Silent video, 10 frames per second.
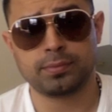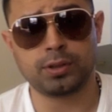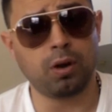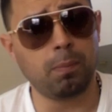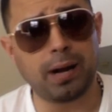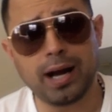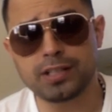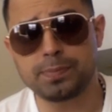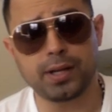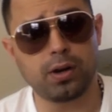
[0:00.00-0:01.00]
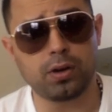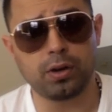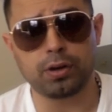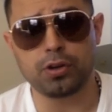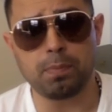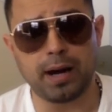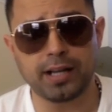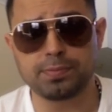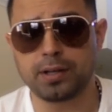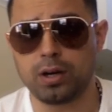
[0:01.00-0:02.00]
Don't box Miguel Cotto. You
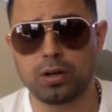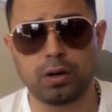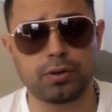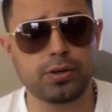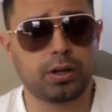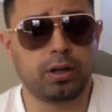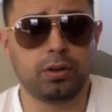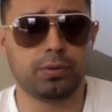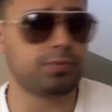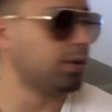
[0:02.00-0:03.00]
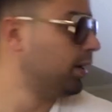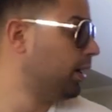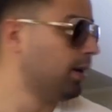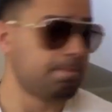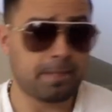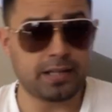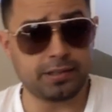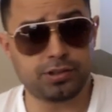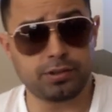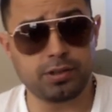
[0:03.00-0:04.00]
box Miguel Cotto, you're going to lose. I
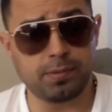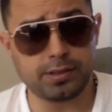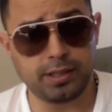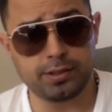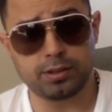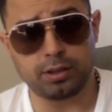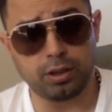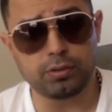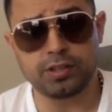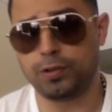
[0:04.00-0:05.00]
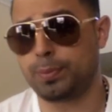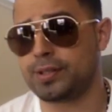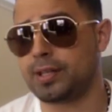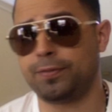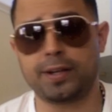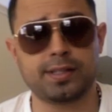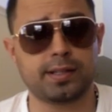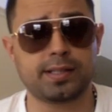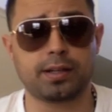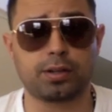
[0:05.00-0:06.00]
think Sergio Martinez is going to lose if he brings that fight to
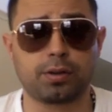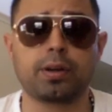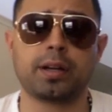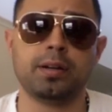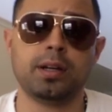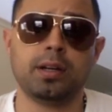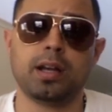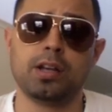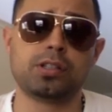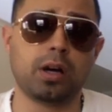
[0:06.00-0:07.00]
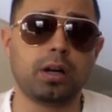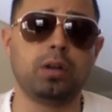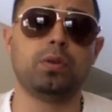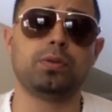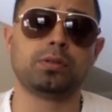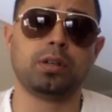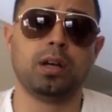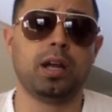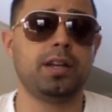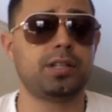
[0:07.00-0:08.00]
the center of the ring. He's going to lose.
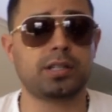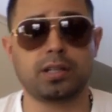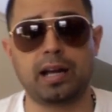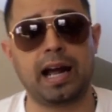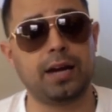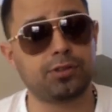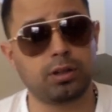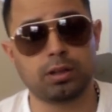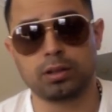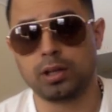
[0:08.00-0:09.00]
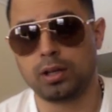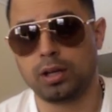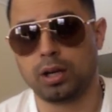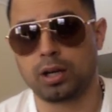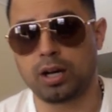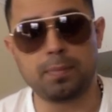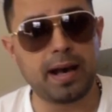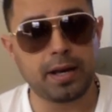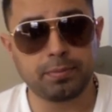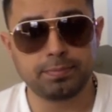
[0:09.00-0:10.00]
He's just going to have to come
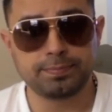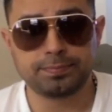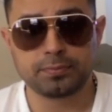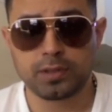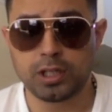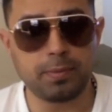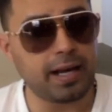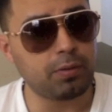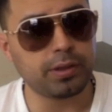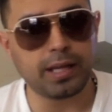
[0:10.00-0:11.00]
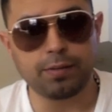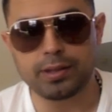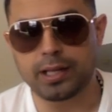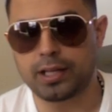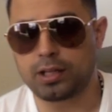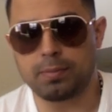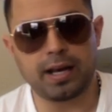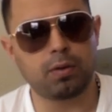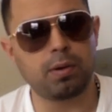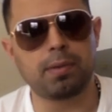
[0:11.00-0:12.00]
at him. Come at him with everything and come
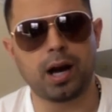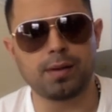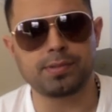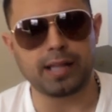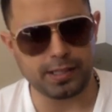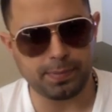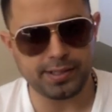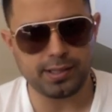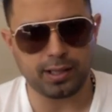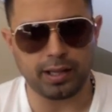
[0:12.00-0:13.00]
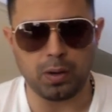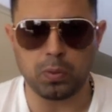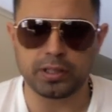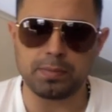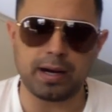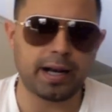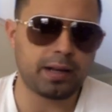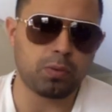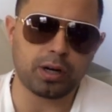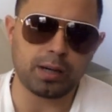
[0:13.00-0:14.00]
at him with bombs. That's basically it. Work the
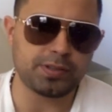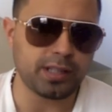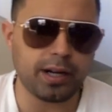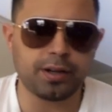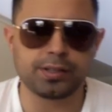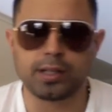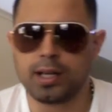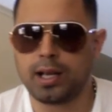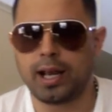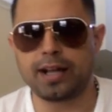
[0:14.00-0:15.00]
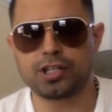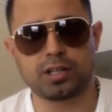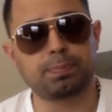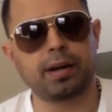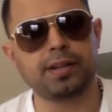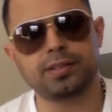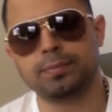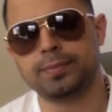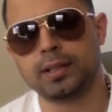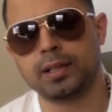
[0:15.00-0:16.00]
body, work upstairs, and just press
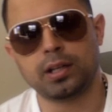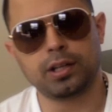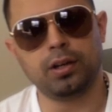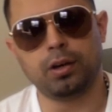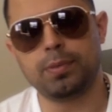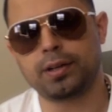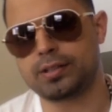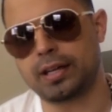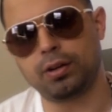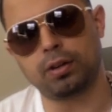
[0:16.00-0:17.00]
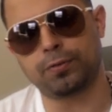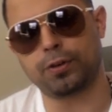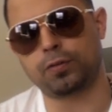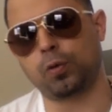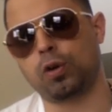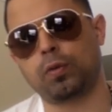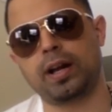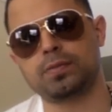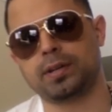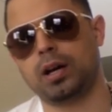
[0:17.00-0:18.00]
him. You know, because I know the first 4
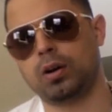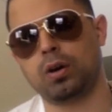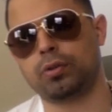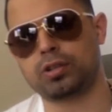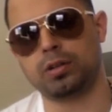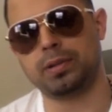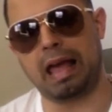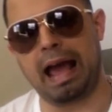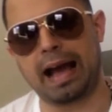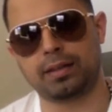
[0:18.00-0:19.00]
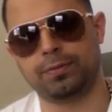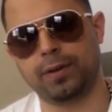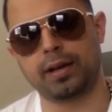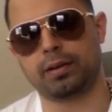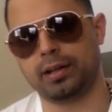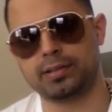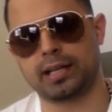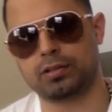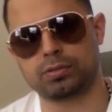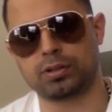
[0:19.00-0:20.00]
rounds, Miguel Cotto is going to be the active fighter. At least
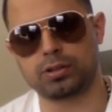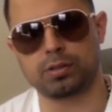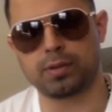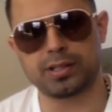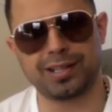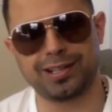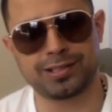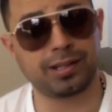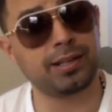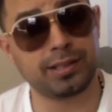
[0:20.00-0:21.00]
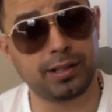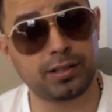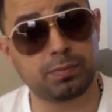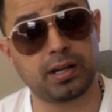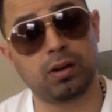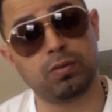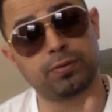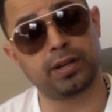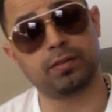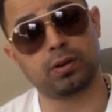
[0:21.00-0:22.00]
that's what Sergio Martinez thinks he is. But I hope
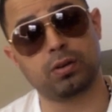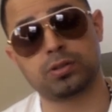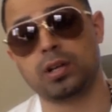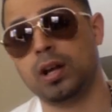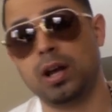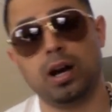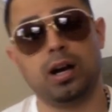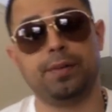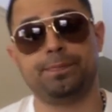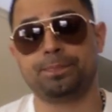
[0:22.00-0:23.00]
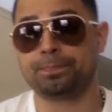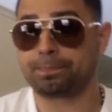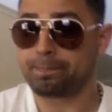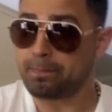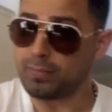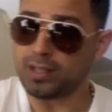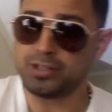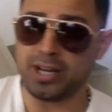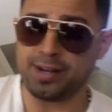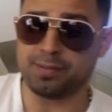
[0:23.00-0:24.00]
Freddie Roach
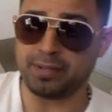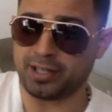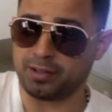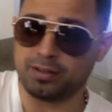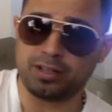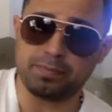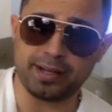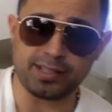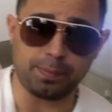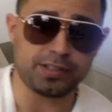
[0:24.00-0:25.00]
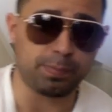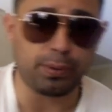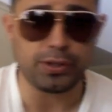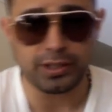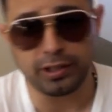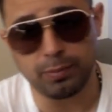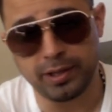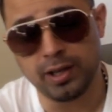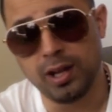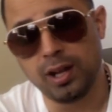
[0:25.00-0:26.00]
could mix up his approach a little
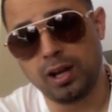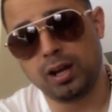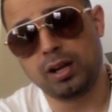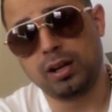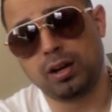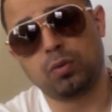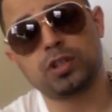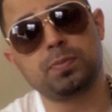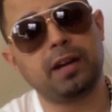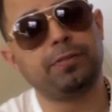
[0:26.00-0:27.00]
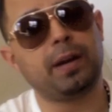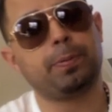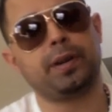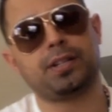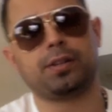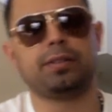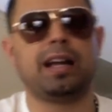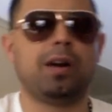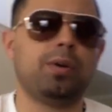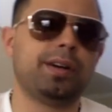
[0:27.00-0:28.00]
bit. What's my fight prediction on
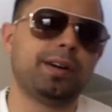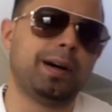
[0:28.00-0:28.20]
that one?